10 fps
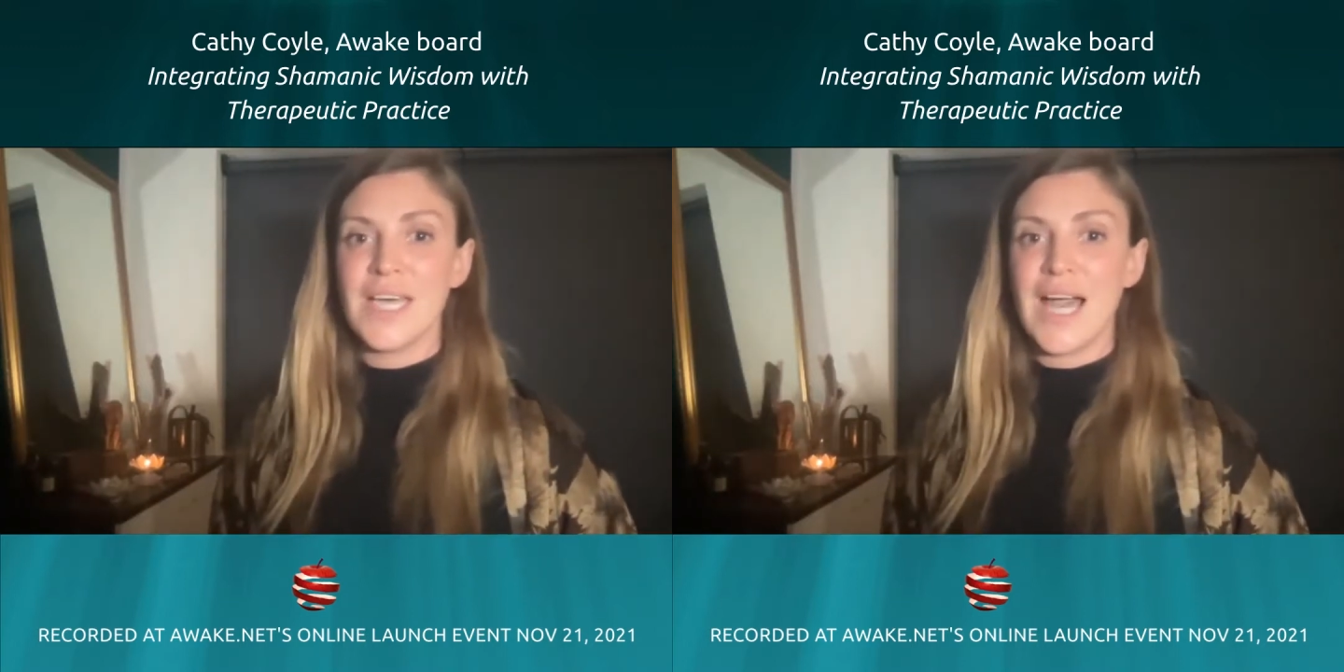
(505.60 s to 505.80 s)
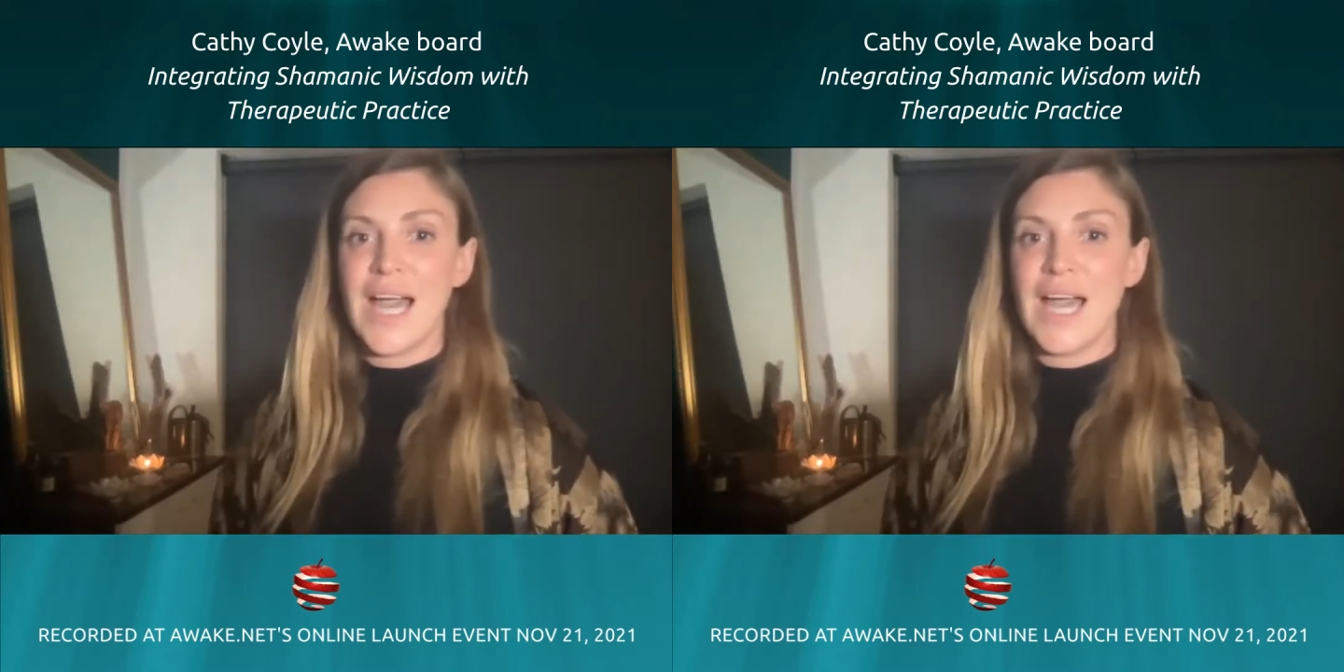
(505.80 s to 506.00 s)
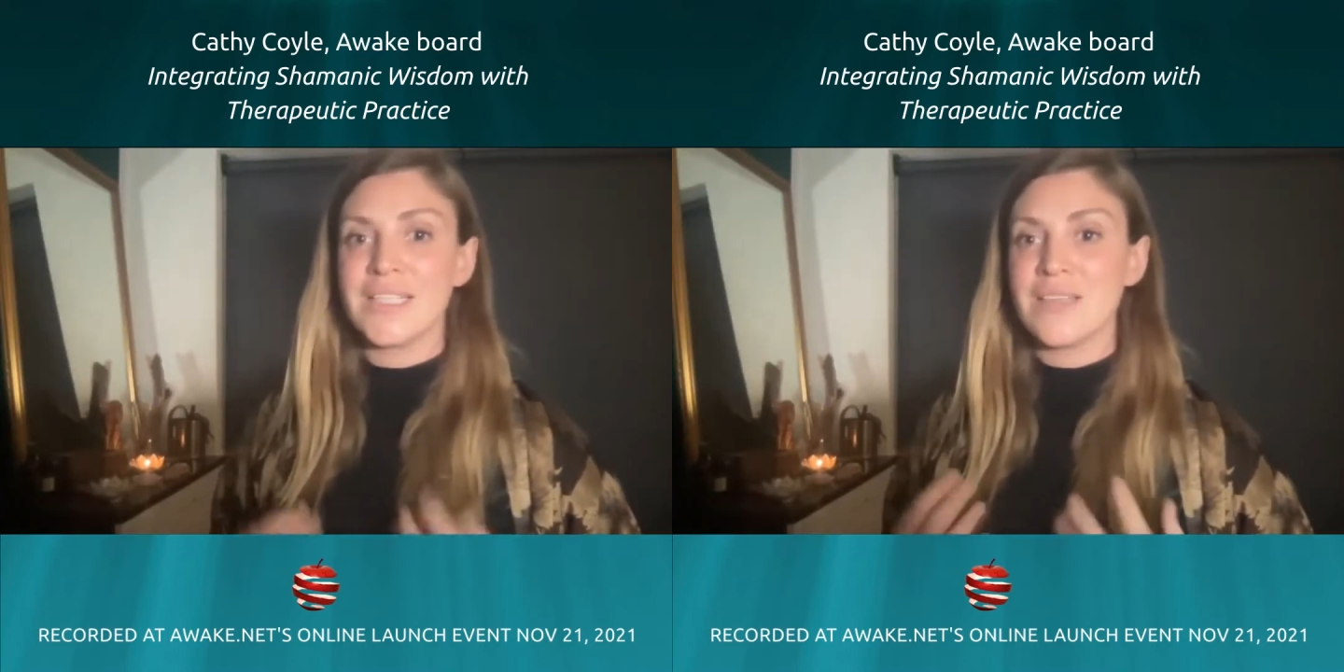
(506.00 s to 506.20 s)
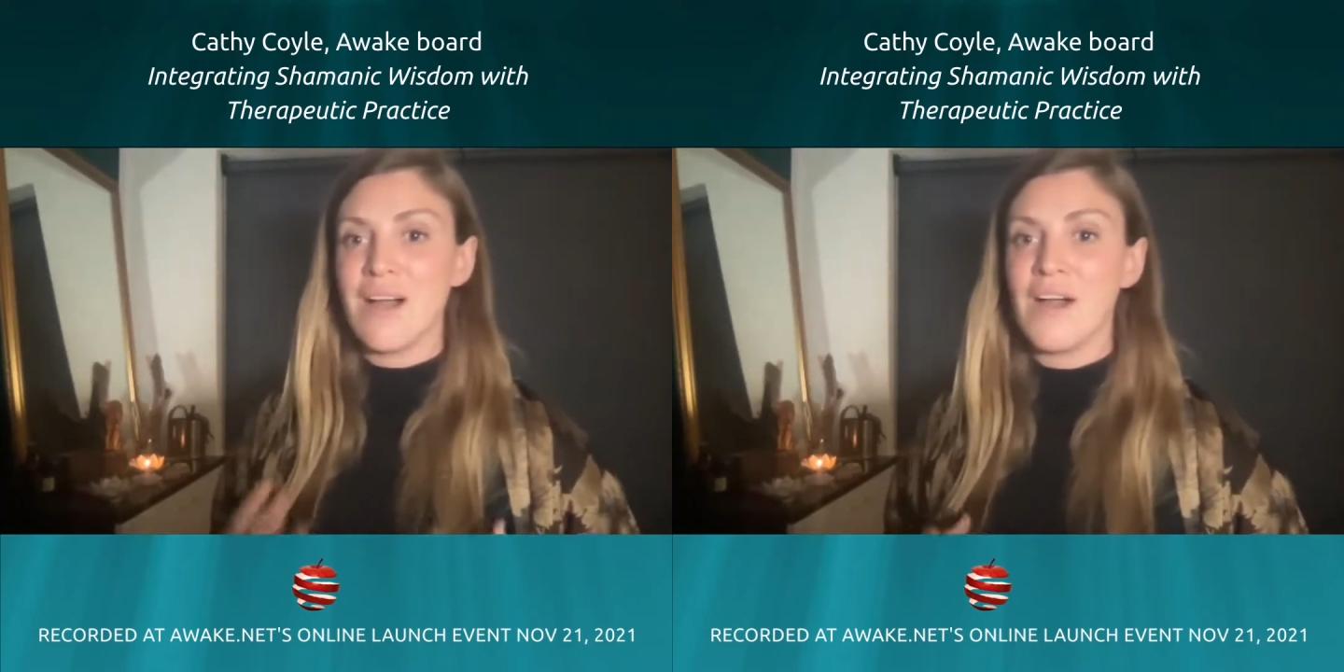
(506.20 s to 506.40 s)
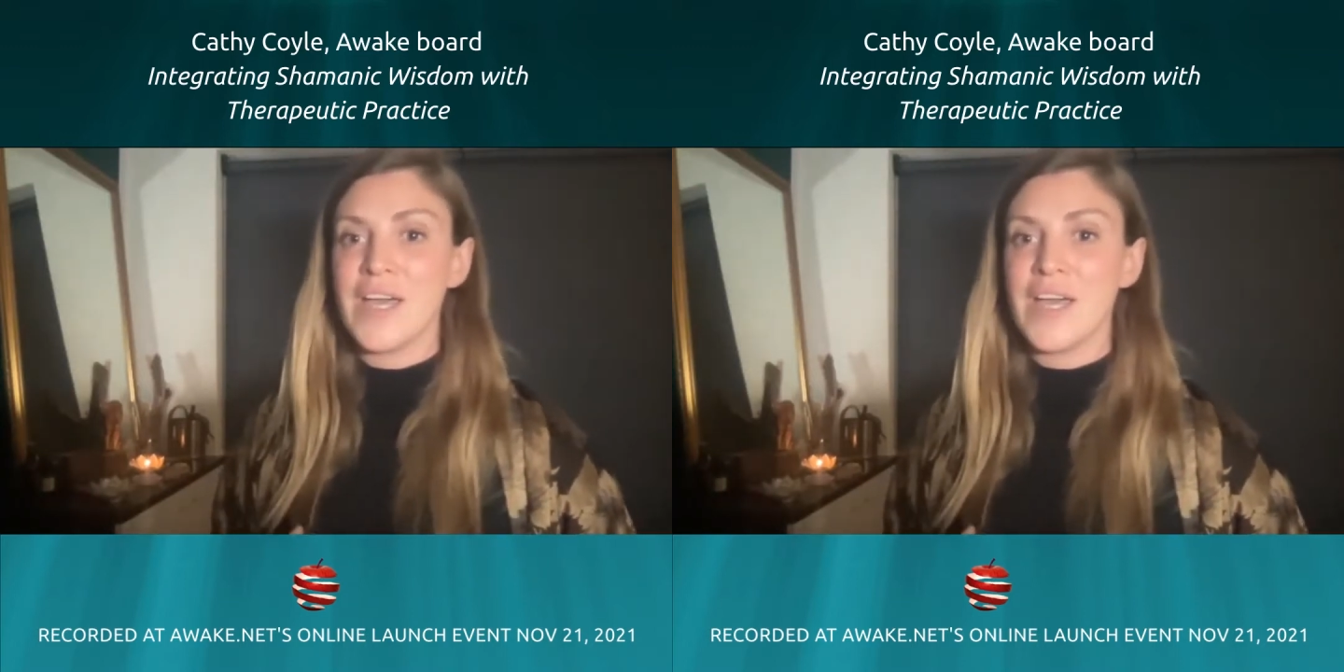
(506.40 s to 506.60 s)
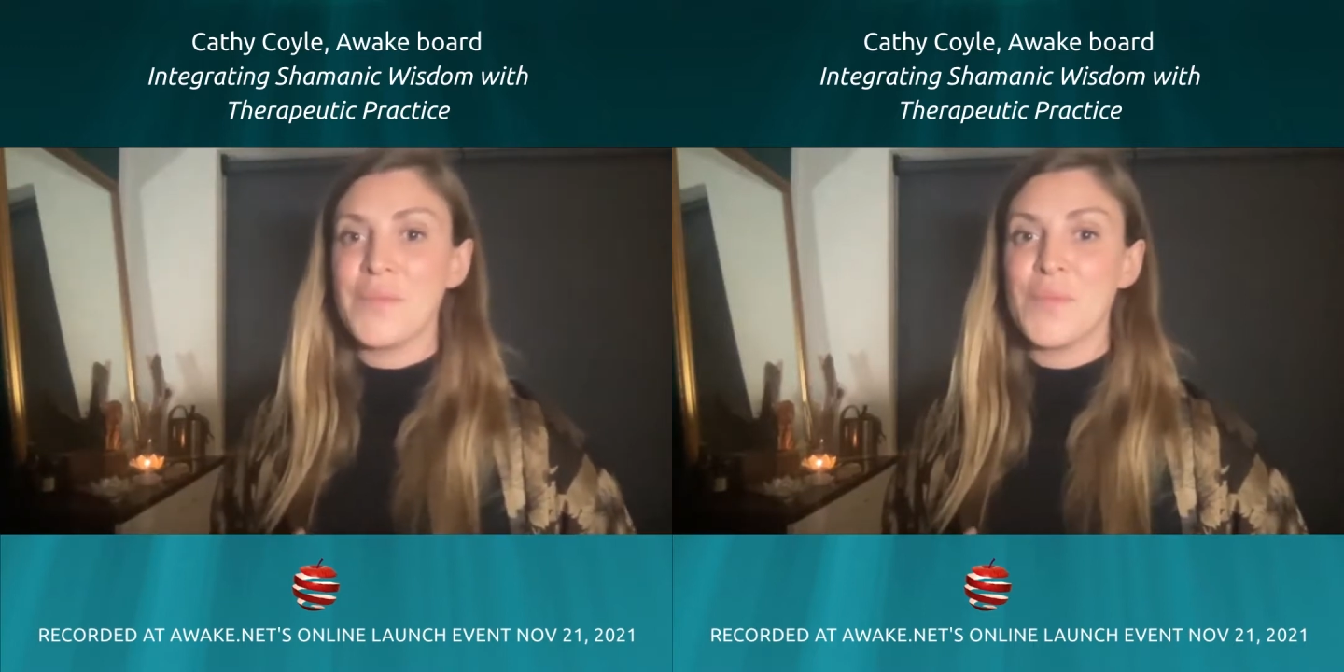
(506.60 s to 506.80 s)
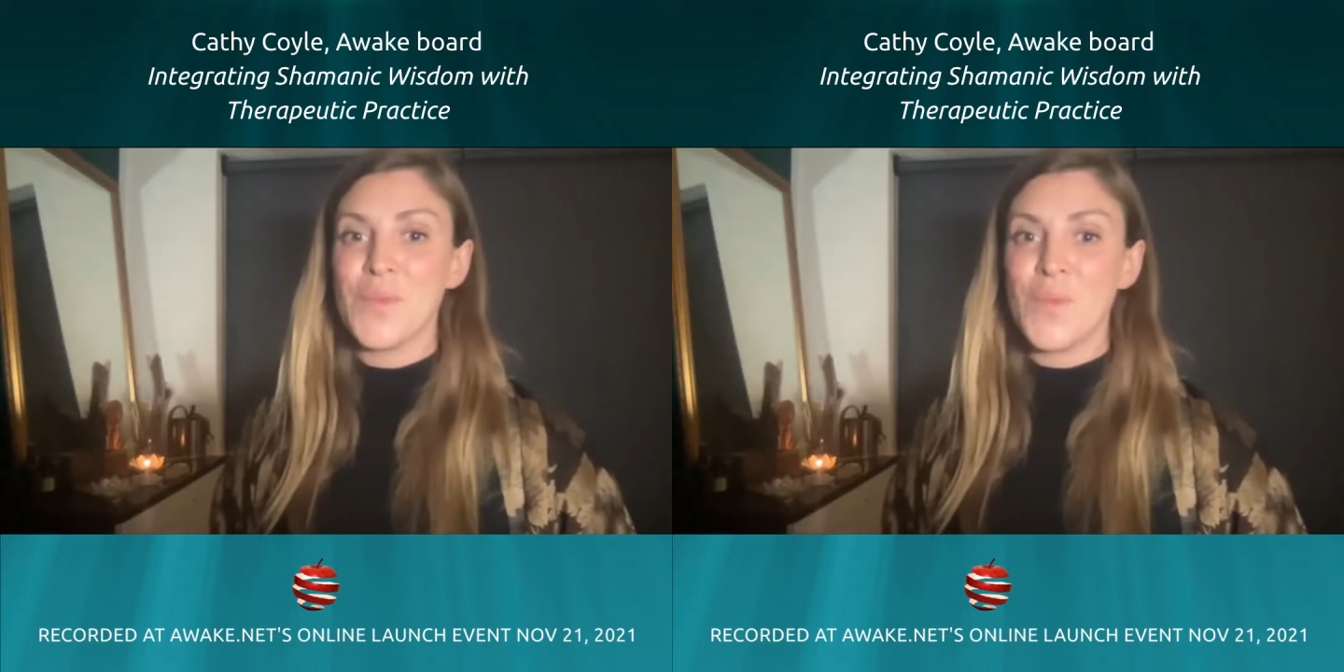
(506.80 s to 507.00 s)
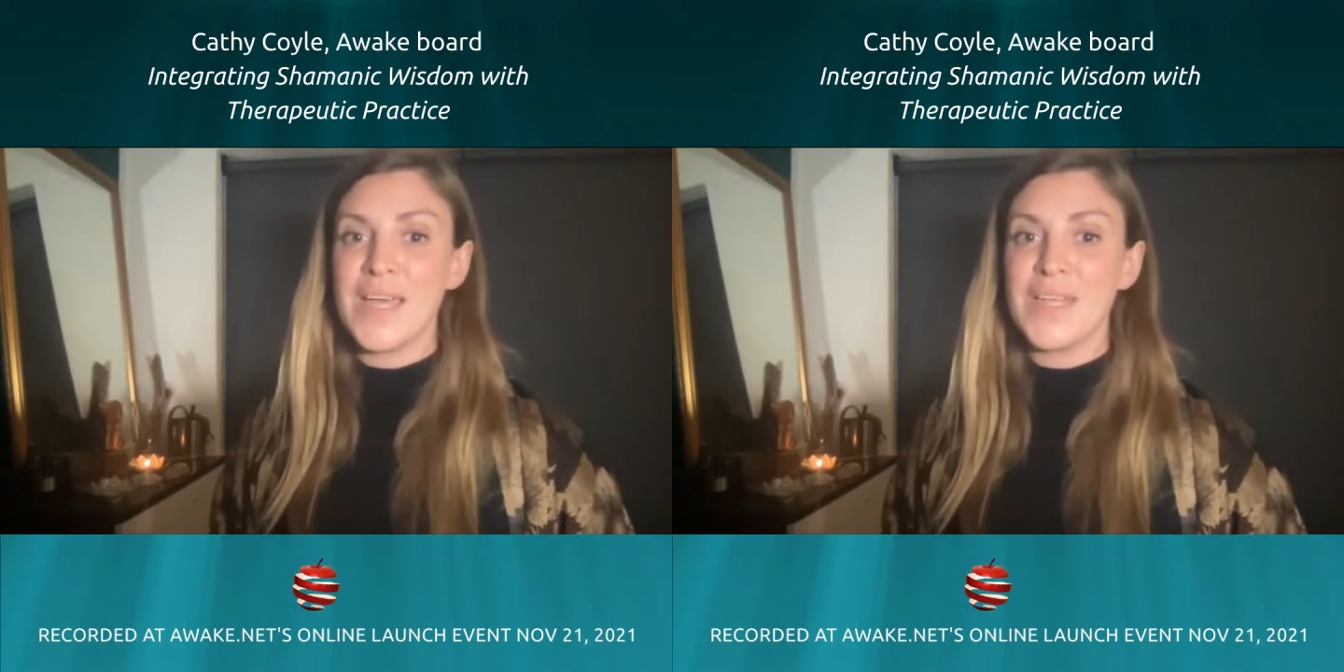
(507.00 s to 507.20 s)
at a time
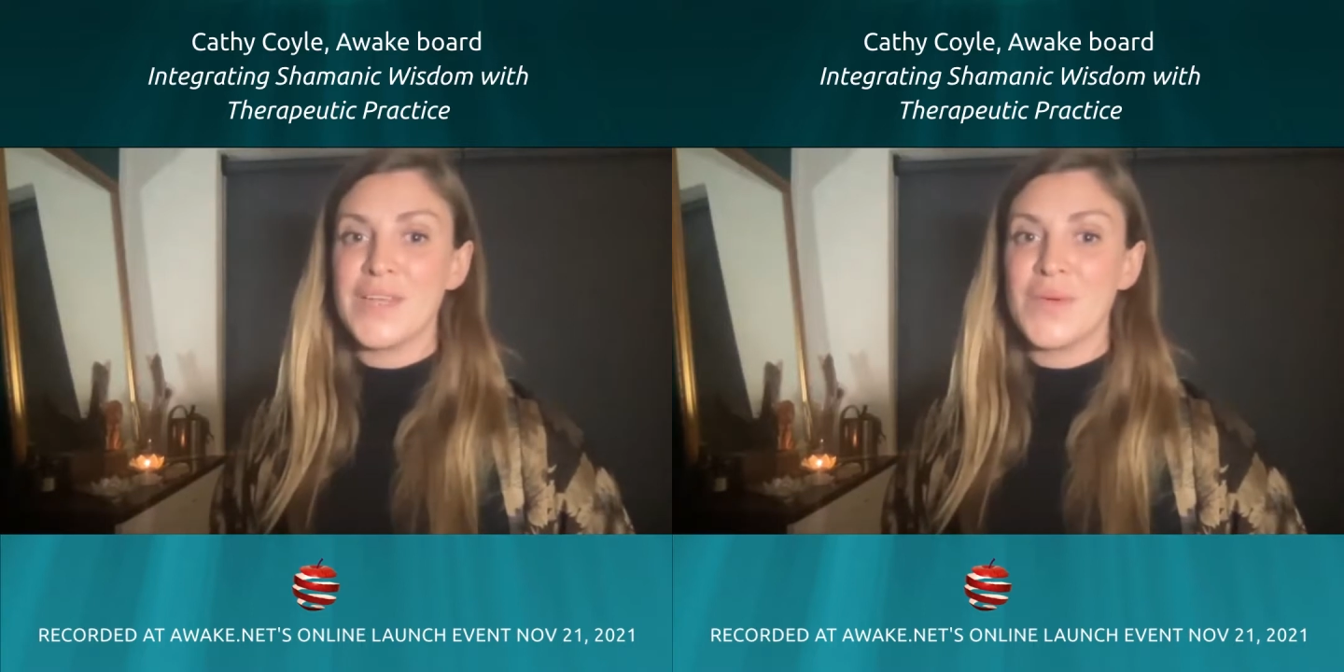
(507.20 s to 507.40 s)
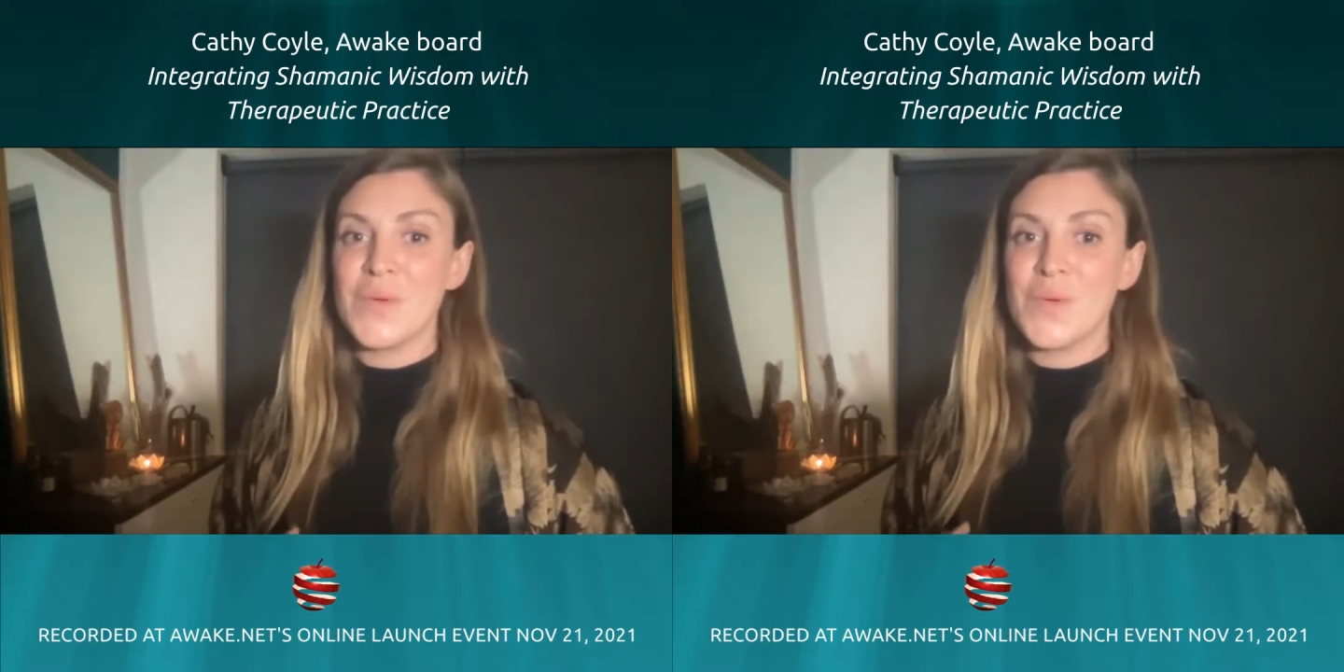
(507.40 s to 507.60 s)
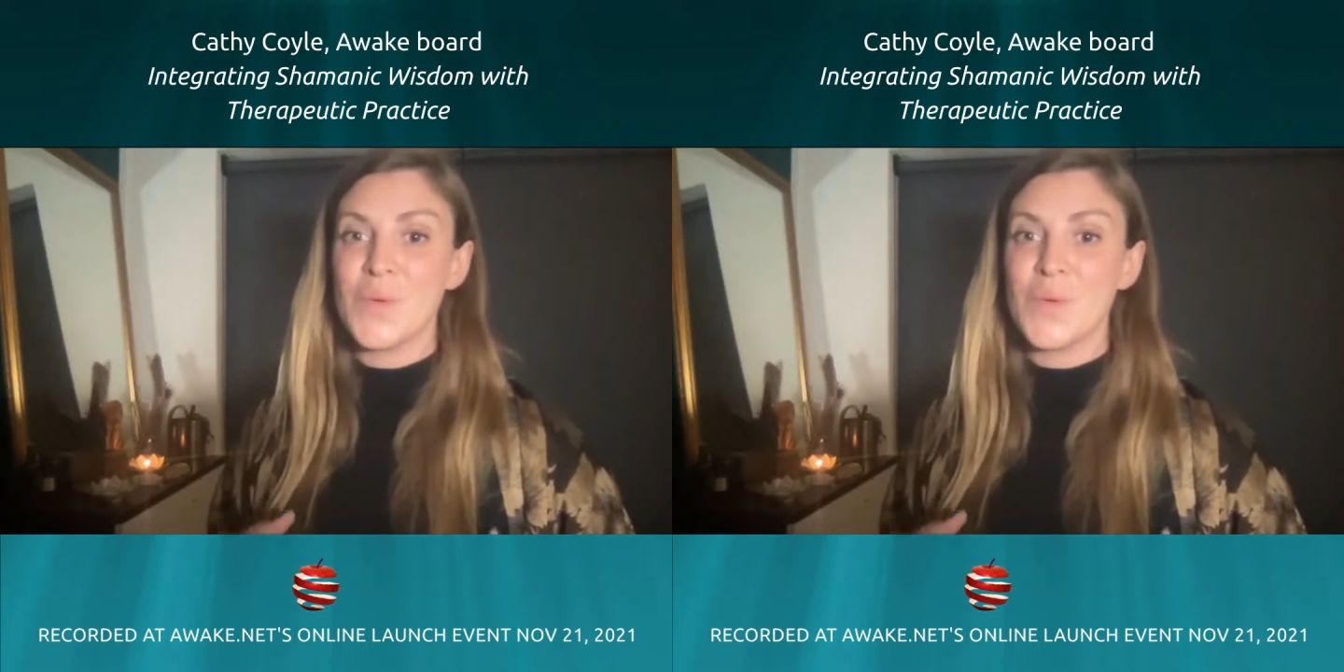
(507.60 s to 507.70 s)
when